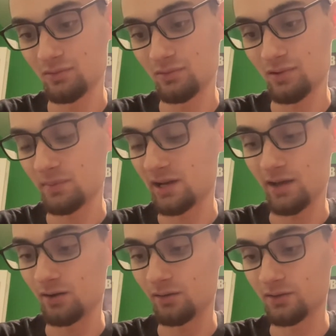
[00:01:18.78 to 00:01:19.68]
I mean, it
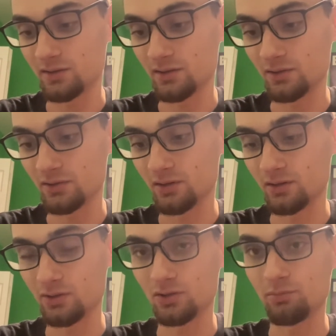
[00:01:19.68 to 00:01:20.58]
had all the stickers on
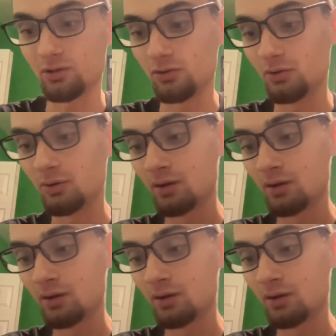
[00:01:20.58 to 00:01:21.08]
it, it should be new.